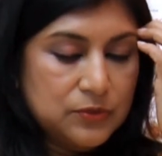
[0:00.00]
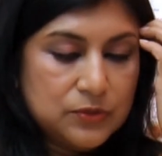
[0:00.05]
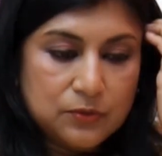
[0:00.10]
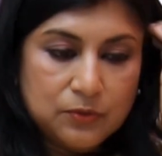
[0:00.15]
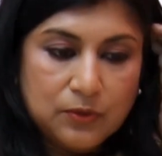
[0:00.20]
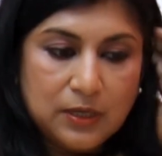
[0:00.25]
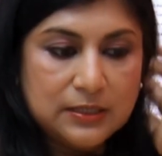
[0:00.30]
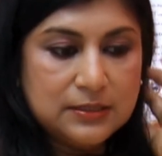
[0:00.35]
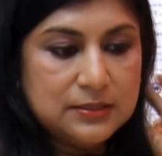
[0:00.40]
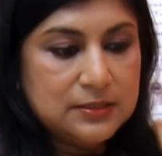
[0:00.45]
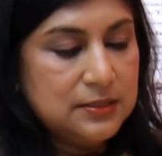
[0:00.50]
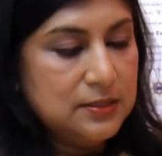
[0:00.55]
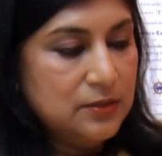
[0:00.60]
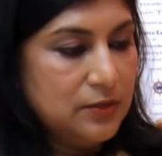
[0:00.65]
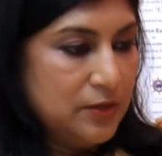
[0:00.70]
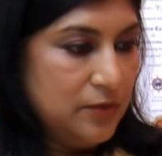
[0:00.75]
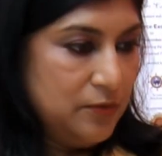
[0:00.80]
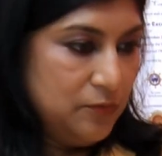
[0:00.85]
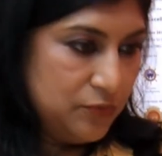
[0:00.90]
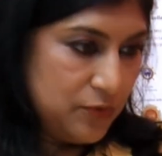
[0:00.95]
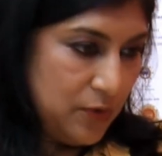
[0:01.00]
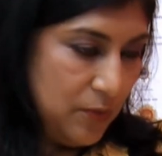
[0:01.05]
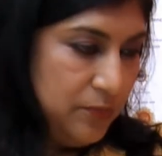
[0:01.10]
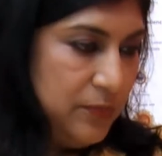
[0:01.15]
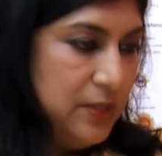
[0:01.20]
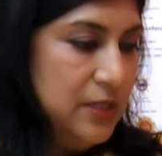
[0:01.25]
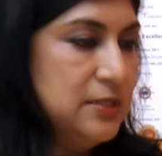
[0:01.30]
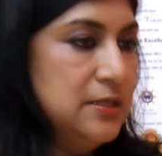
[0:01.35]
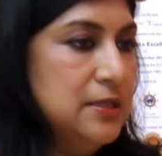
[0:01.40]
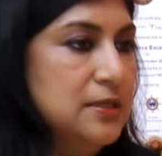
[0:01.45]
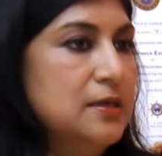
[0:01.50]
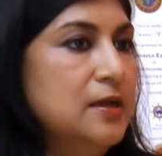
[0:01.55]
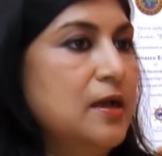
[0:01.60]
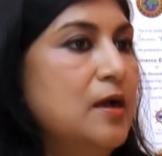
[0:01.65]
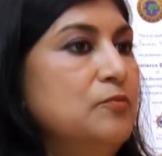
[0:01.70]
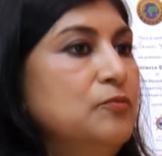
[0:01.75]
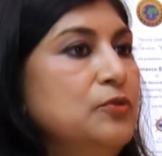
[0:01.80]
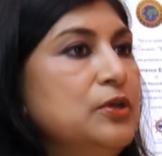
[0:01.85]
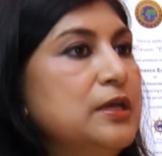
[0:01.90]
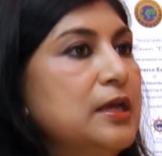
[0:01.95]
So I said, okay, from this
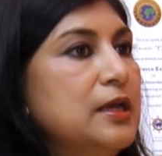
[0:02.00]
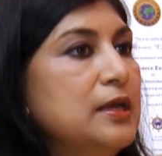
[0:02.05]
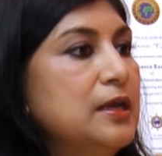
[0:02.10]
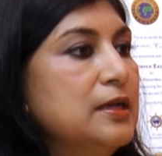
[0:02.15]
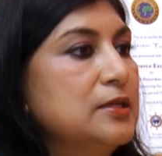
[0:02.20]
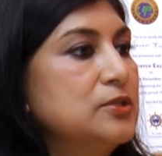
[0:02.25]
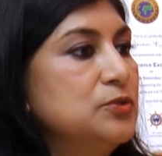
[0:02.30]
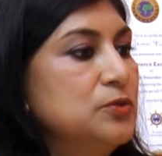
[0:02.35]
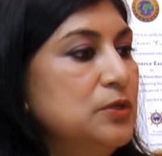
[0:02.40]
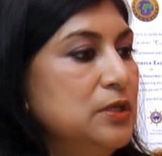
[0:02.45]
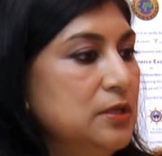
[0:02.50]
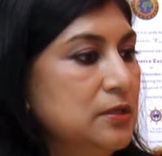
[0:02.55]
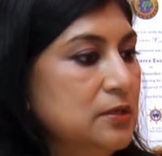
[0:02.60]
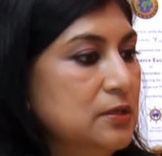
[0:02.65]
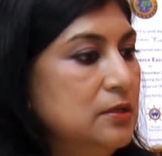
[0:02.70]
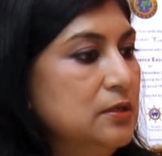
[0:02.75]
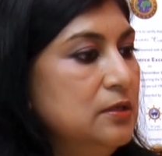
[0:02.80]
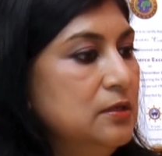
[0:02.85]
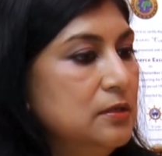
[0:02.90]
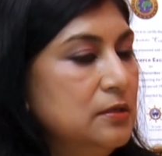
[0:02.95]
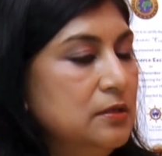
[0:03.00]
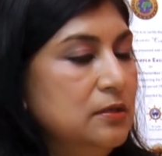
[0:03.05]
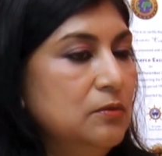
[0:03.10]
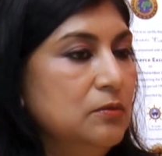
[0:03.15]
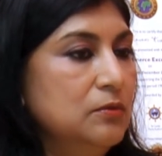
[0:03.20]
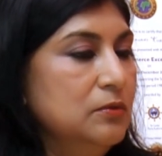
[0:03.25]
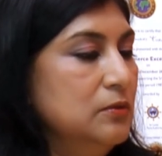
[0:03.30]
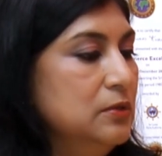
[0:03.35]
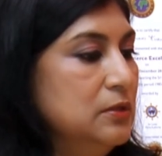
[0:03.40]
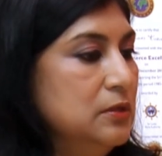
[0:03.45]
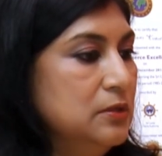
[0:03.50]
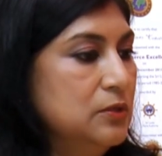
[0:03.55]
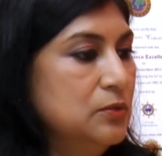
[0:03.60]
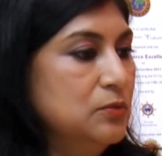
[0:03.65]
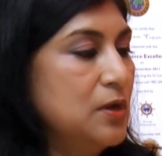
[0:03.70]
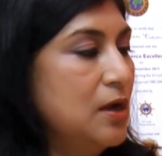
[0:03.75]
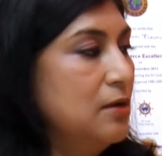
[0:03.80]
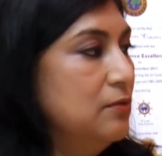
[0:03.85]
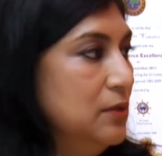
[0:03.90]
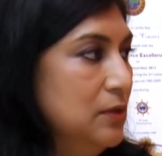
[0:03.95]
income we can actually earn to
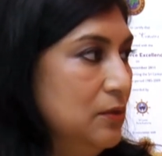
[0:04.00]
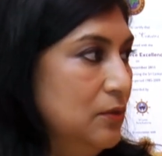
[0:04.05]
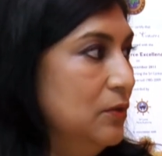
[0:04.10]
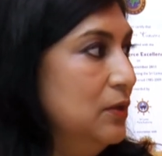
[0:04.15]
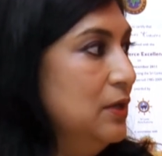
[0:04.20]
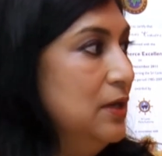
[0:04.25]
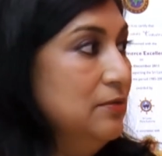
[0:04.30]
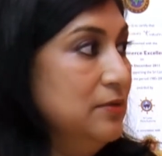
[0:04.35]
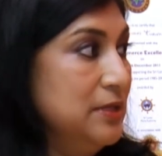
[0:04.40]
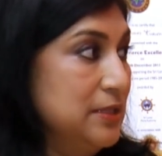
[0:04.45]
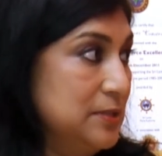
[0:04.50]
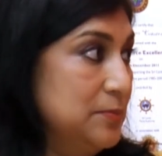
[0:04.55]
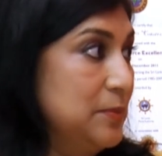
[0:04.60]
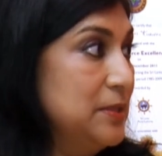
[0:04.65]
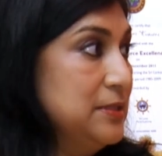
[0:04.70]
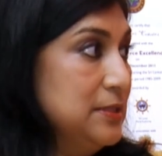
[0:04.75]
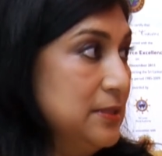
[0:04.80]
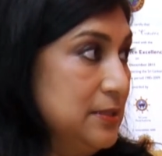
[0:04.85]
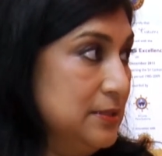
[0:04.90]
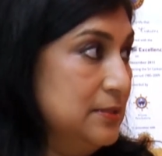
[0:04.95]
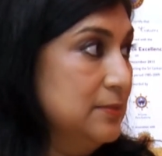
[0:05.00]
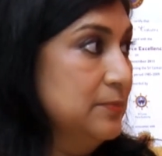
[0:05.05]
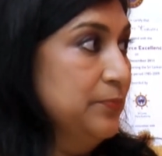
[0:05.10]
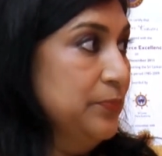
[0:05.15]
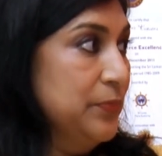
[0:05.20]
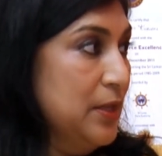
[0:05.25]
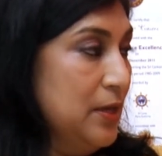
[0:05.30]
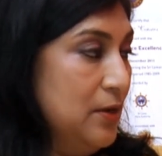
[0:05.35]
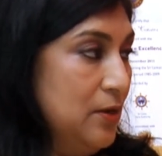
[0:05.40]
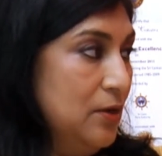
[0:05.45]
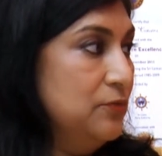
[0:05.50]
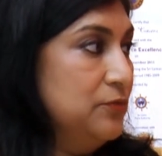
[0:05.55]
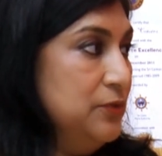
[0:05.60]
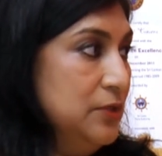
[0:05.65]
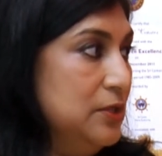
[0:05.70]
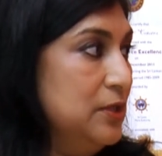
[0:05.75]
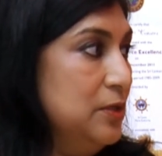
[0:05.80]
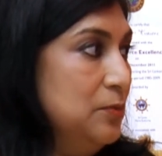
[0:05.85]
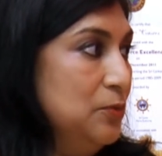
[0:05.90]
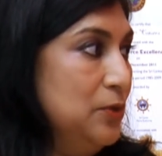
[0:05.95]
cover all our expenses of the
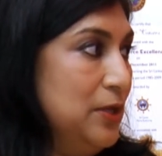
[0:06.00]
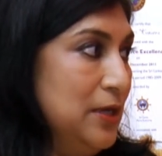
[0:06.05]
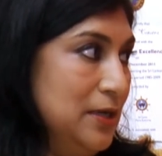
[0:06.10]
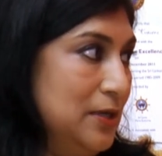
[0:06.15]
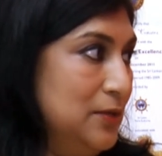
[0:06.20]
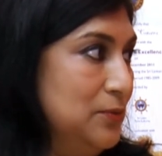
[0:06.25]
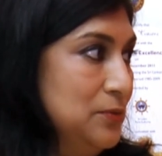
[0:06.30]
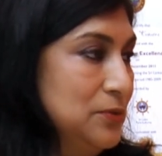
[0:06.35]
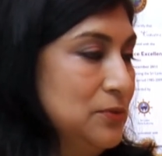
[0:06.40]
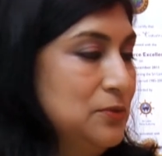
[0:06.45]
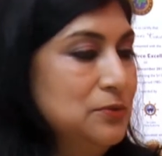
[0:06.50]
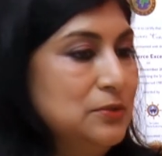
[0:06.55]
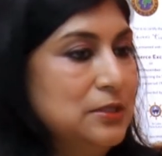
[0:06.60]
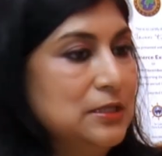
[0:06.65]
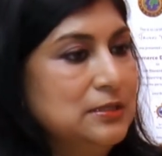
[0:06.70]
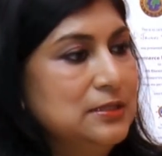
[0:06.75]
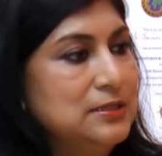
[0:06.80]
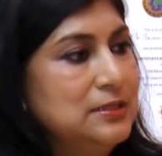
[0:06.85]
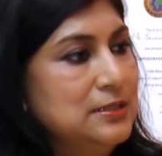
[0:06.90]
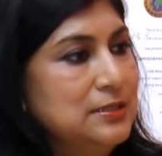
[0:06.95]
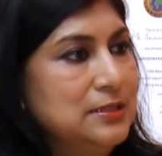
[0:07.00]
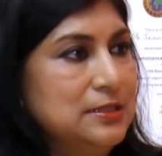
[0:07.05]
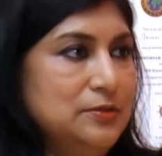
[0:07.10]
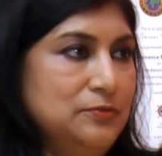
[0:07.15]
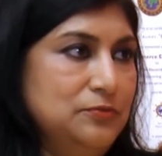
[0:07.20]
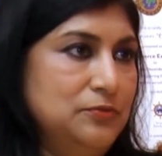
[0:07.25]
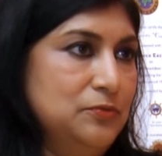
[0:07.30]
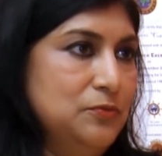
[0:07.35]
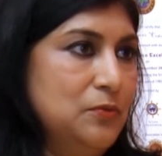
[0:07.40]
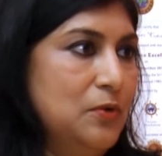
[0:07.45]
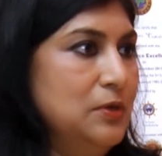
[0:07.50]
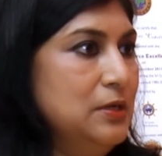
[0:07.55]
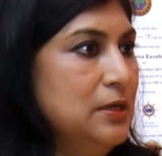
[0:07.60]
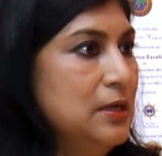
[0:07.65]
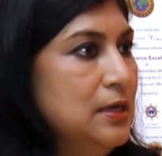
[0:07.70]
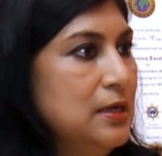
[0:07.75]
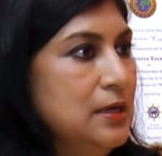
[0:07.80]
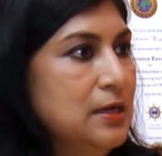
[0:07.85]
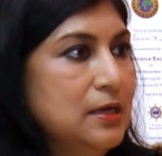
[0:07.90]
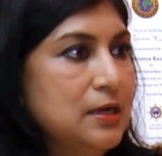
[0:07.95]
tea board. And I used to tell the treasury, if you want,
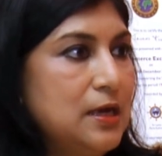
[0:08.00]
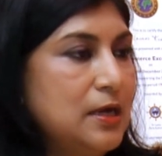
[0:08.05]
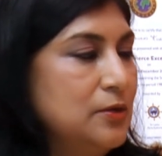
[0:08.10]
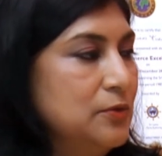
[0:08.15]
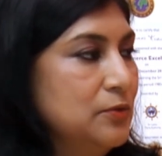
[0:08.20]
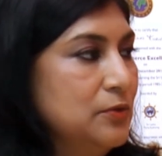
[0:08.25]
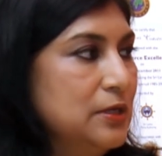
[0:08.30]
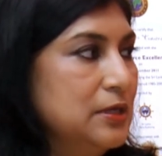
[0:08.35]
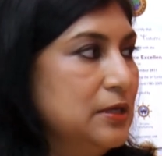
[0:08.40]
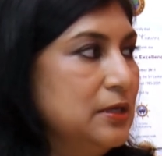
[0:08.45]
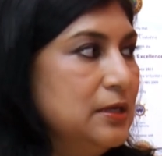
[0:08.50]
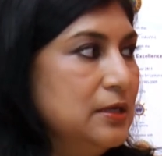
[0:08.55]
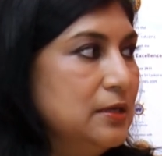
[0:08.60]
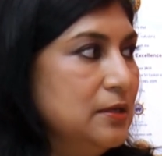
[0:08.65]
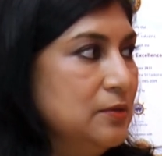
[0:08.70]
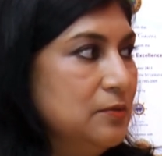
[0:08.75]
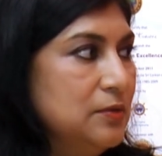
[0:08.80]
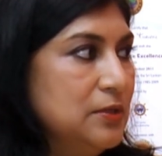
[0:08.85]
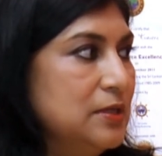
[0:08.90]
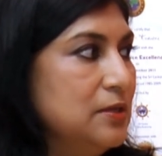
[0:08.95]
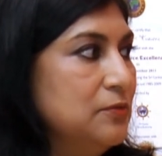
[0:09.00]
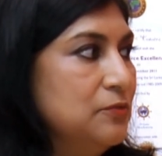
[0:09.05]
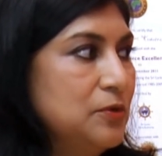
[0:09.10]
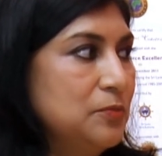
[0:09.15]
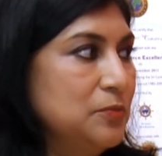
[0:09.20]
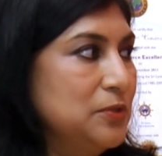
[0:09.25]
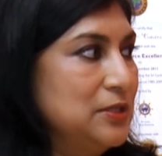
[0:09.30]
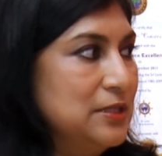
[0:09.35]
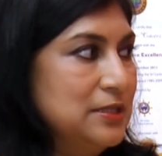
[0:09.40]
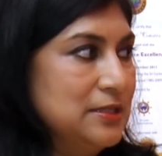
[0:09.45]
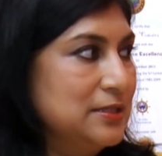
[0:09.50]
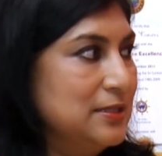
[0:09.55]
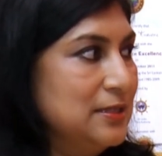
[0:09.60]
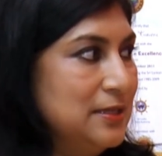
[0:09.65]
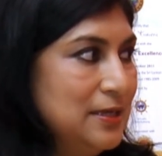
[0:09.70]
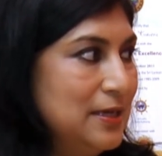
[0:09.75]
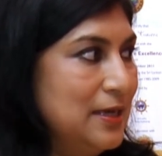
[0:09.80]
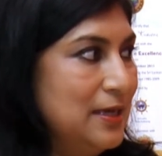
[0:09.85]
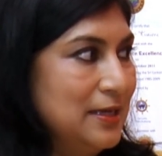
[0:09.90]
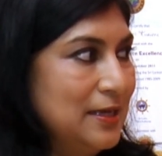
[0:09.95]
I don't need anything from the
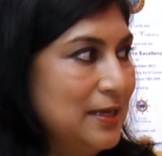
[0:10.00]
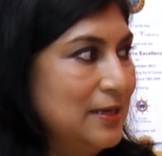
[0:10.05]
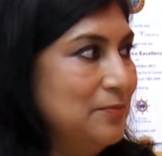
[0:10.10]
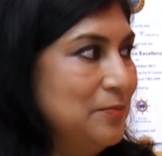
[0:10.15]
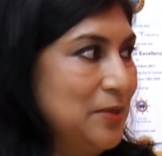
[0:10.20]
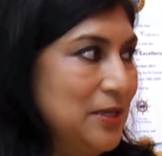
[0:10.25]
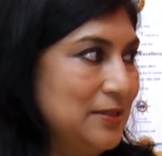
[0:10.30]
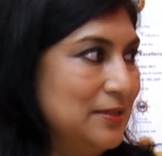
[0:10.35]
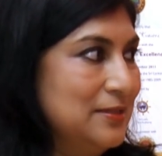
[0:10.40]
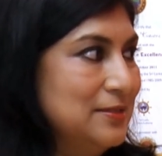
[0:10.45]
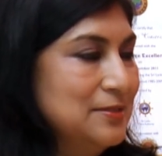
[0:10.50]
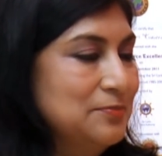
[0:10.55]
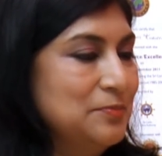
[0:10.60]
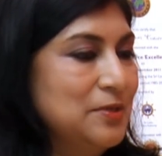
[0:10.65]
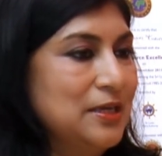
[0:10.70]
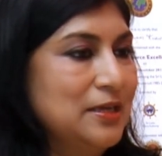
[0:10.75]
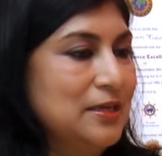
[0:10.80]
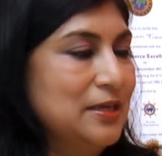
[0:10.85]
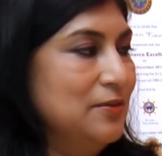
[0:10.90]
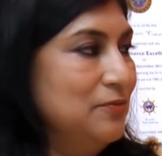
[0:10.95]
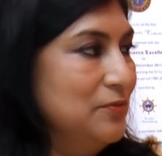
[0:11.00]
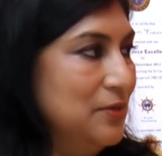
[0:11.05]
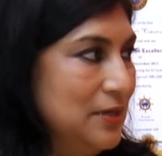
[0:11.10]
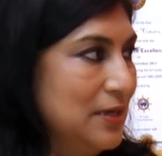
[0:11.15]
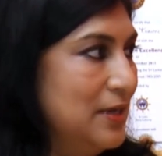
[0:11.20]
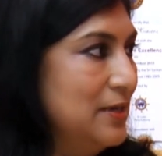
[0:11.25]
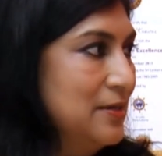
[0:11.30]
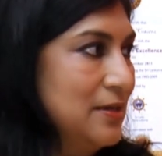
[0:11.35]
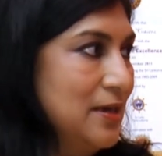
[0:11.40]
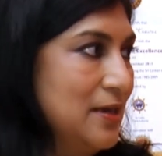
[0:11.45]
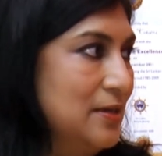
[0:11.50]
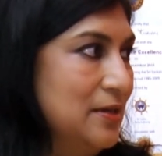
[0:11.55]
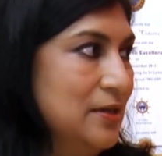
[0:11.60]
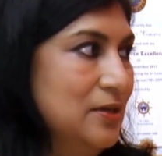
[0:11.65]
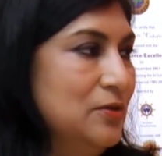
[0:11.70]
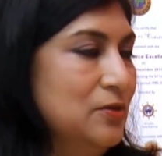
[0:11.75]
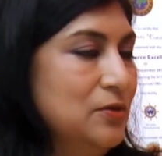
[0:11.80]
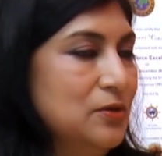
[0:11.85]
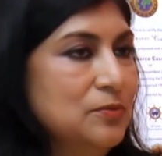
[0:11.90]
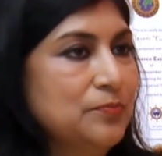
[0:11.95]
treasury, I can make this break even and run,
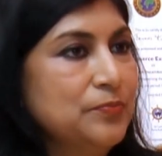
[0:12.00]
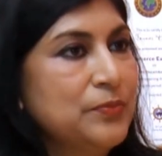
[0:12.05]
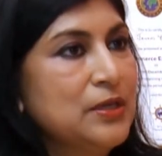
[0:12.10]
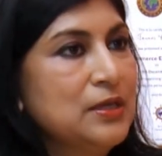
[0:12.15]
no.